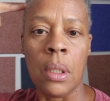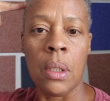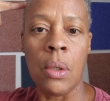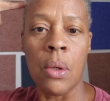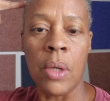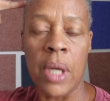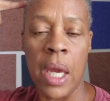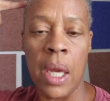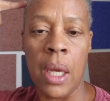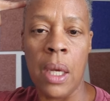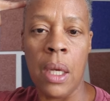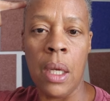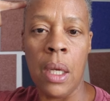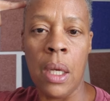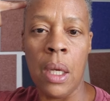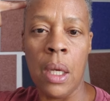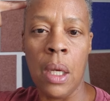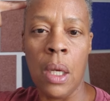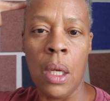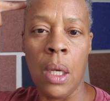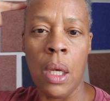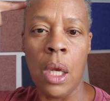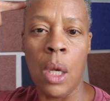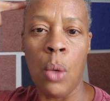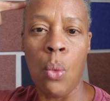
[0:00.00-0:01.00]
Okay,
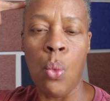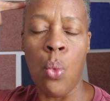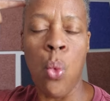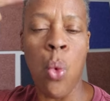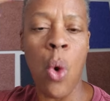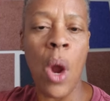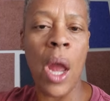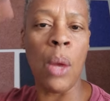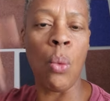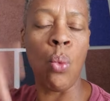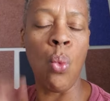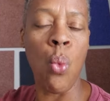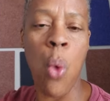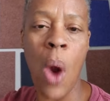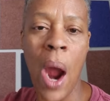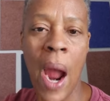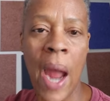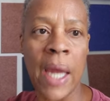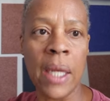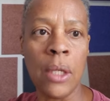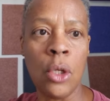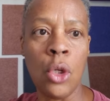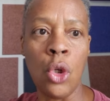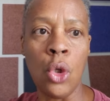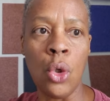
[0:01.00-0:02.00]
and
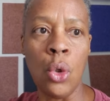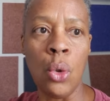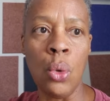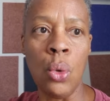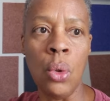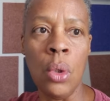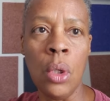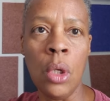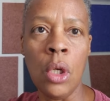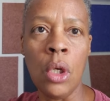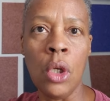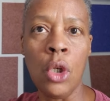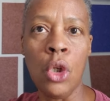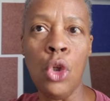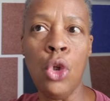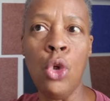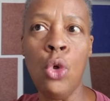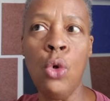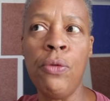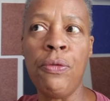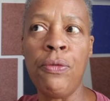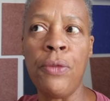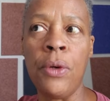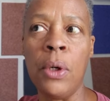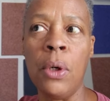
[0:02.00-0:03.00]
why do
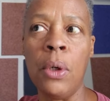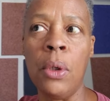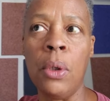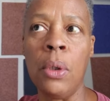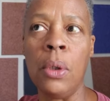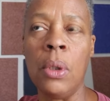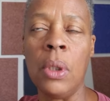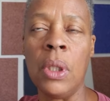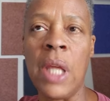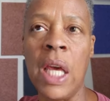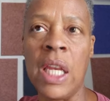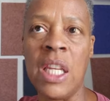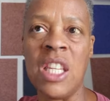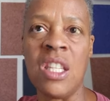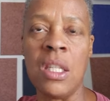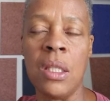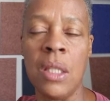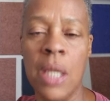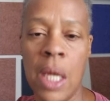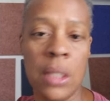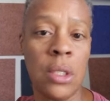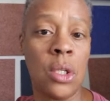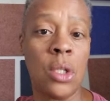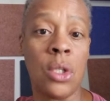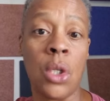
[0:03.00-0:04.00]
you feel that it's
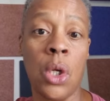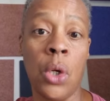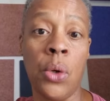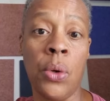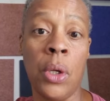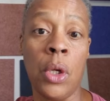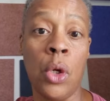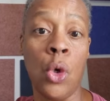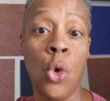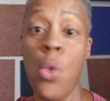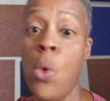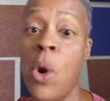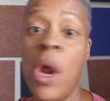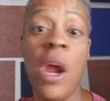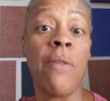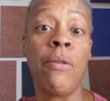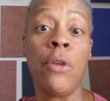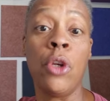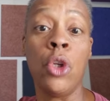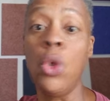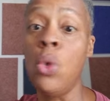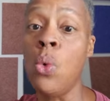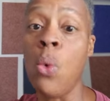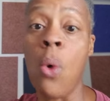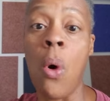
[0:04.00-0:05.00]
necessary,
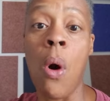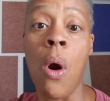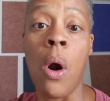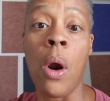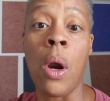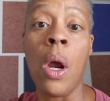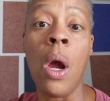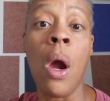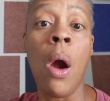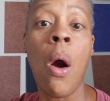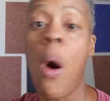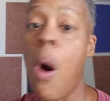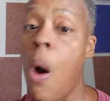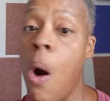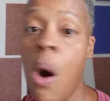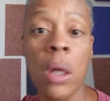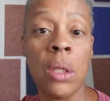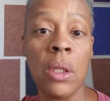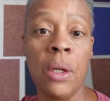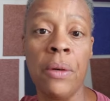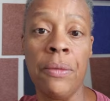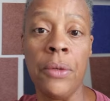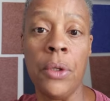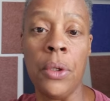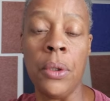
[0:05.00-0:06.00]
whoever you are,
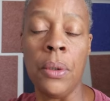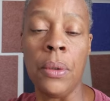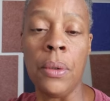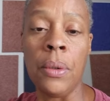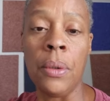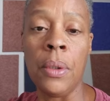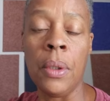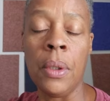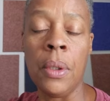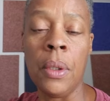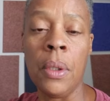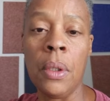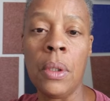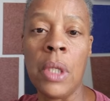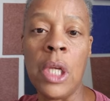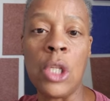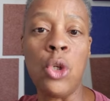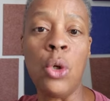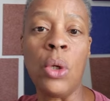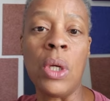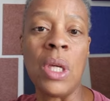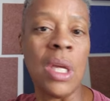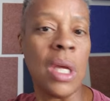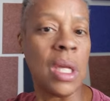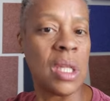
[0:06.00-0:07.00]
all of you,
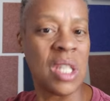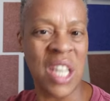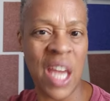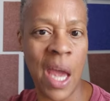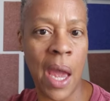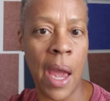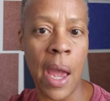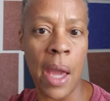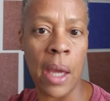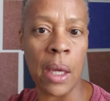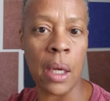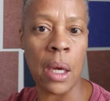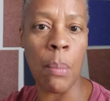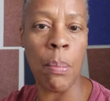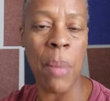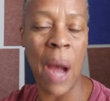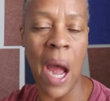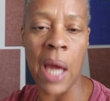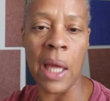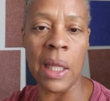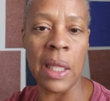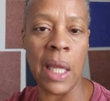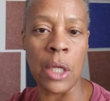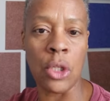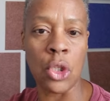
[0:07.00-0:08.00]
that you can attack a
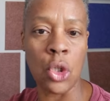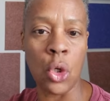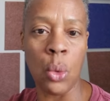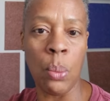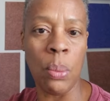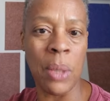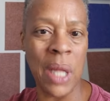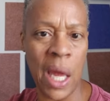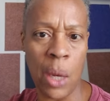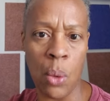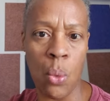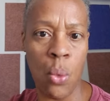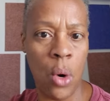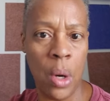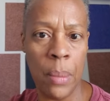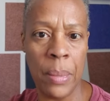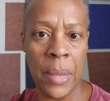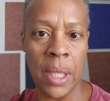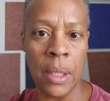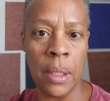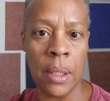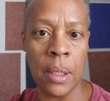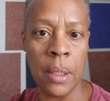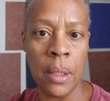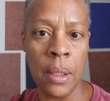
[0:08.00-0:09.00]
biological black
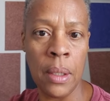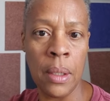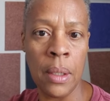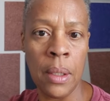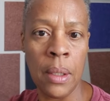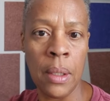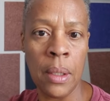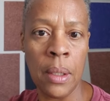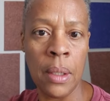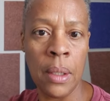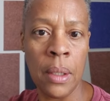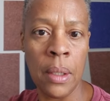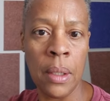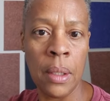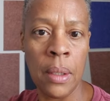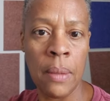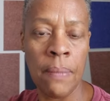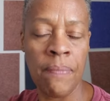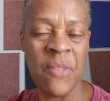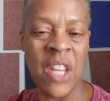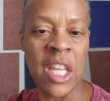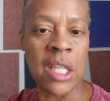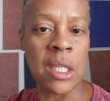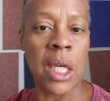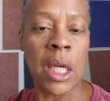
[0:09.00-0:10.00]
woman?
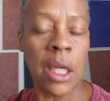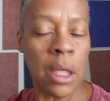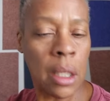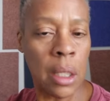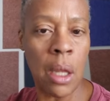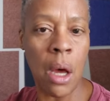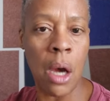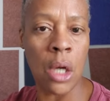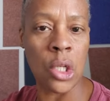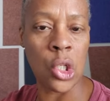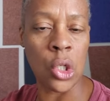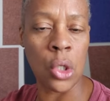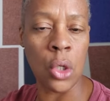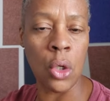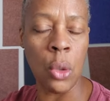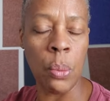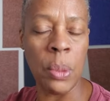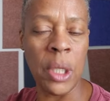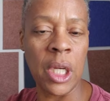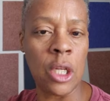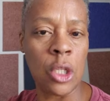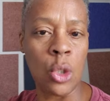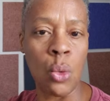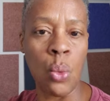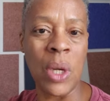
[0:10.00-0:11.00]
That's illogical,
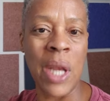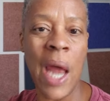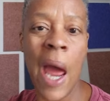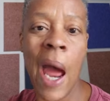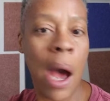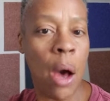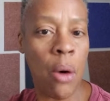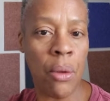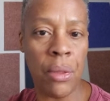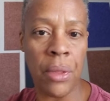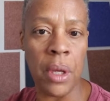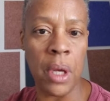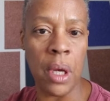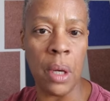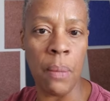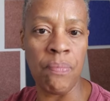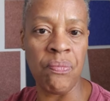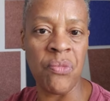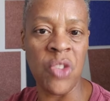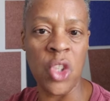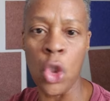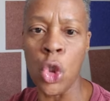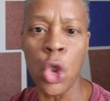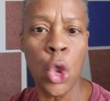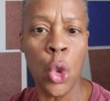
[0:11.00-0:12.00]
because without
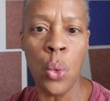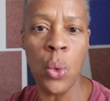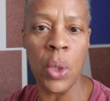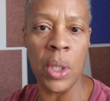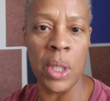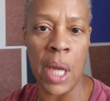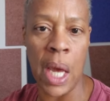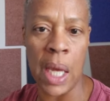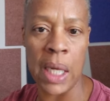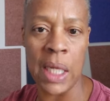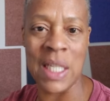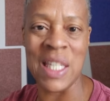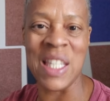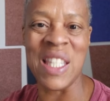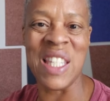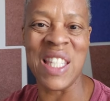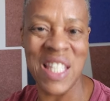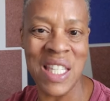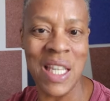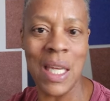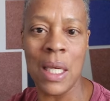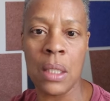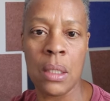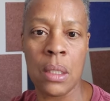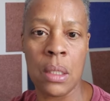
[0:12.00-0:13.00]
them, you would not
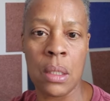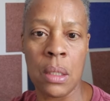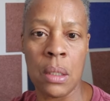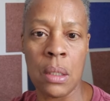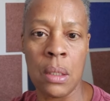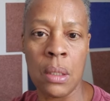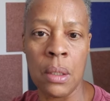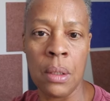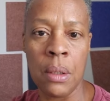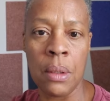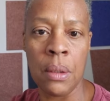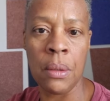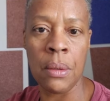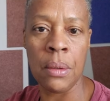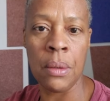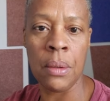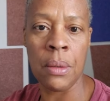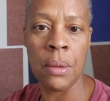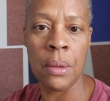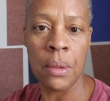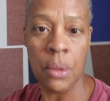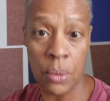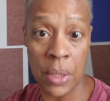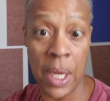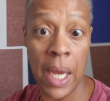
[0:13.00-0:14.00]
exist.
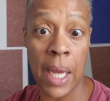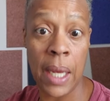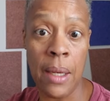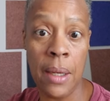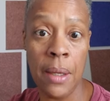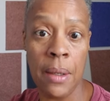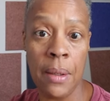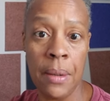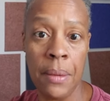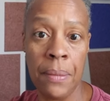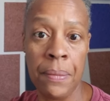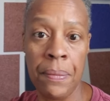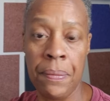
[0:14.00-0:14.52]
Okay?